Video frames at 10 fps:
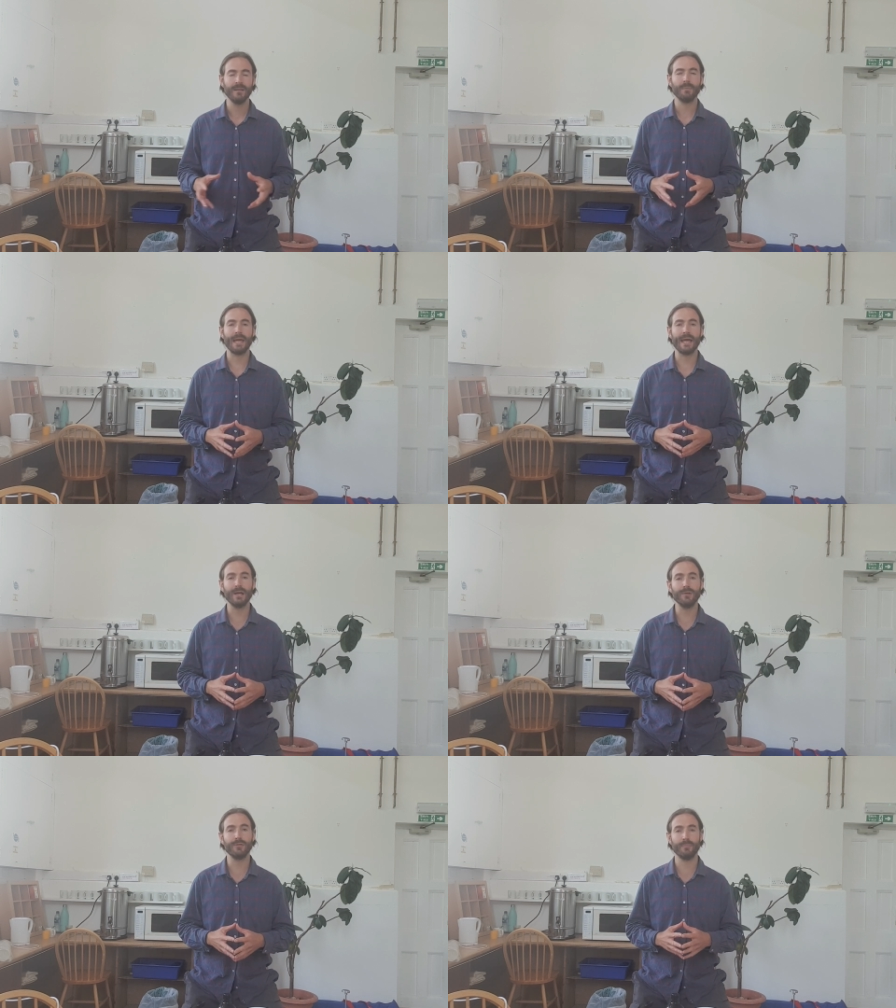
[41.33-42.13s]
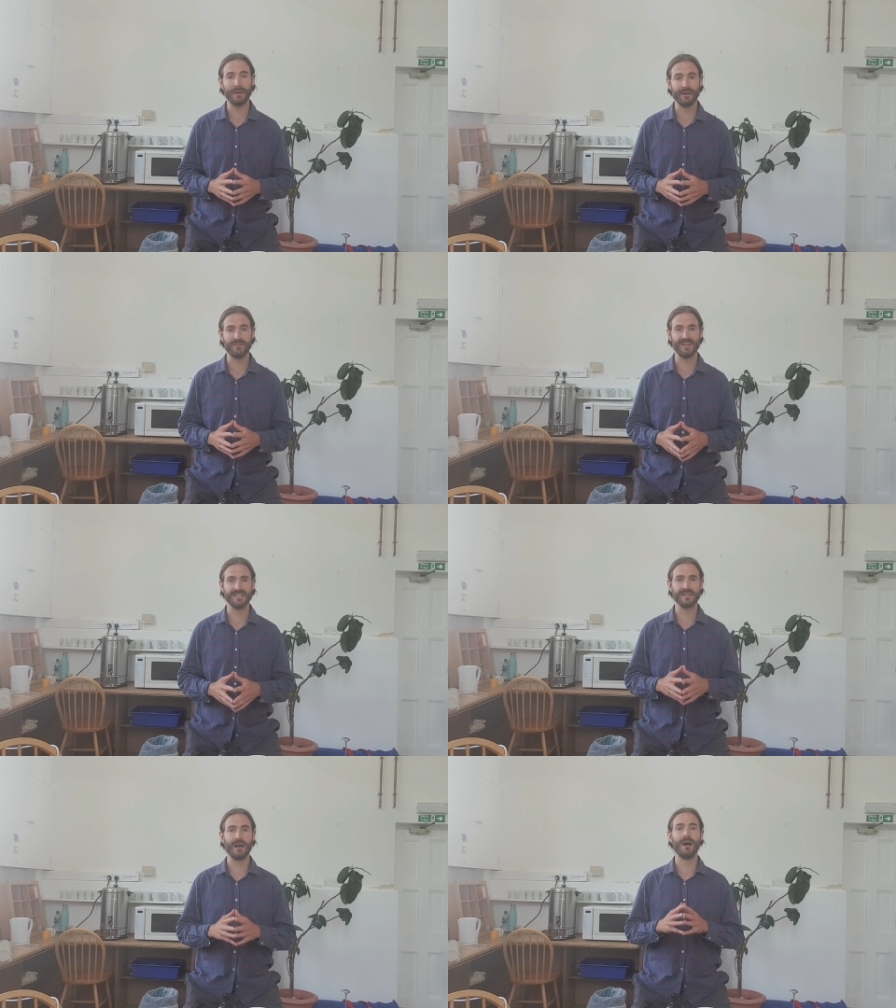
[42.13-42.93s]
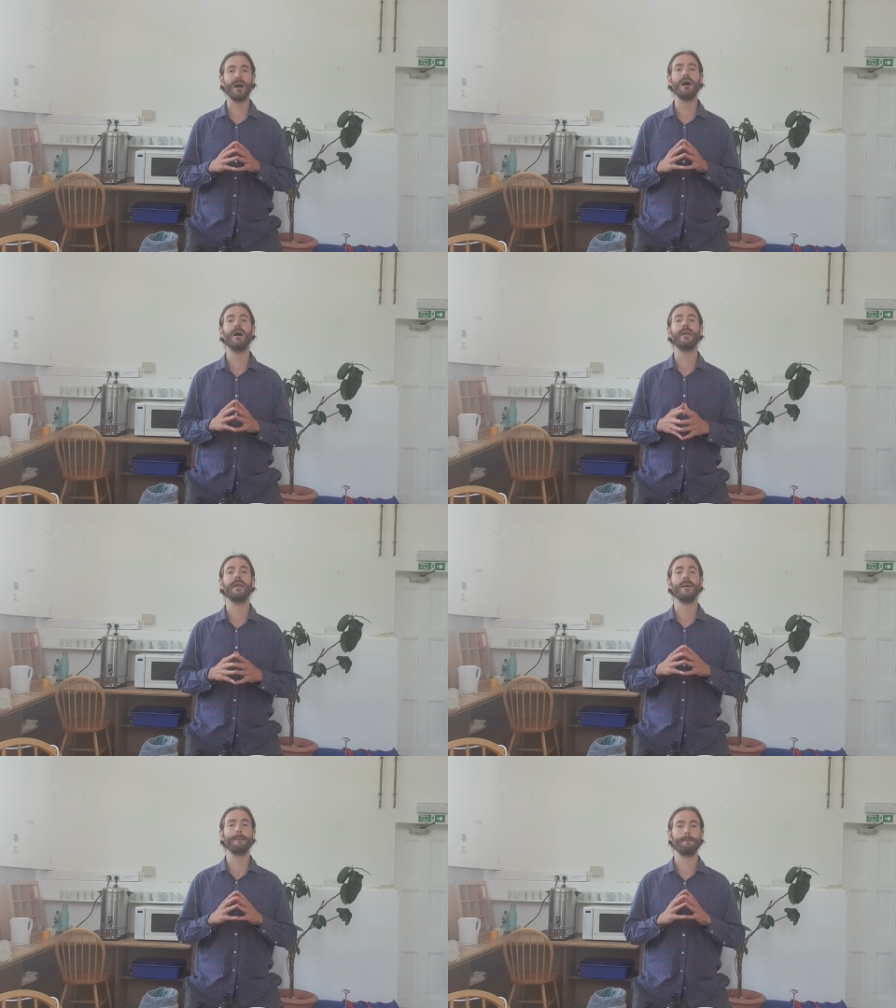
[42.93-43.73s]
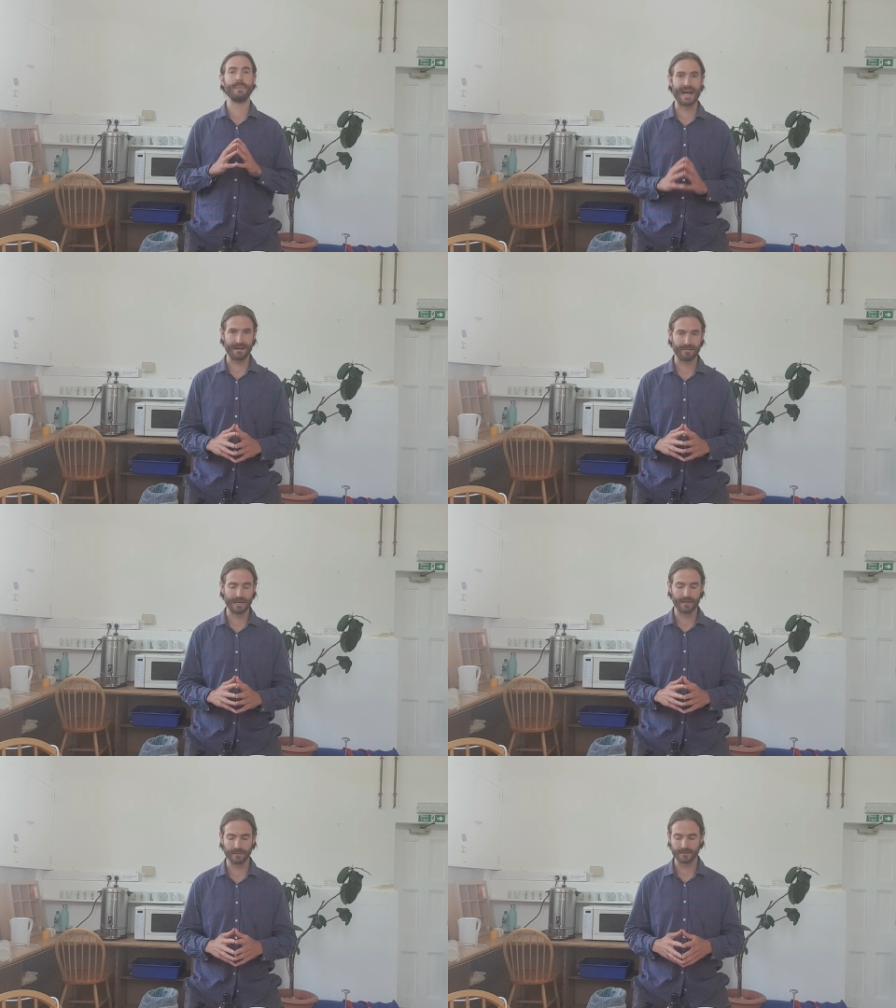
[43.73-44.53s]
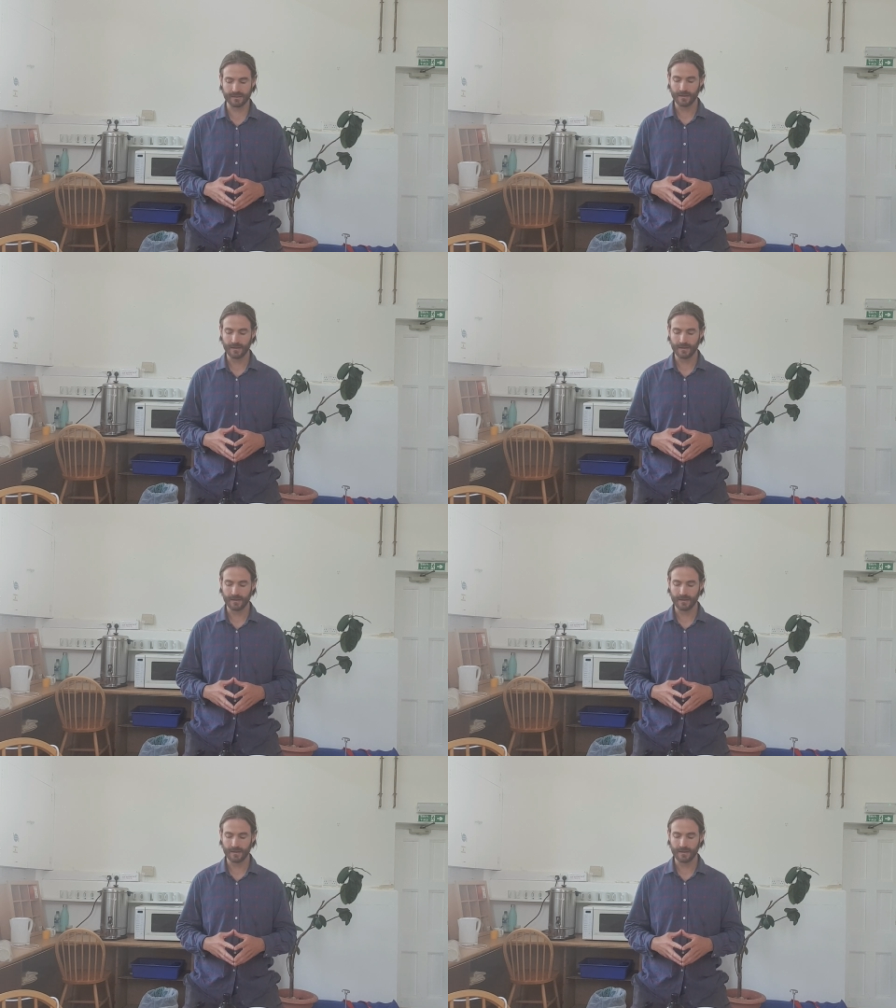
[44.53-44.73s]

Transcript: The health benefits are unparalleled.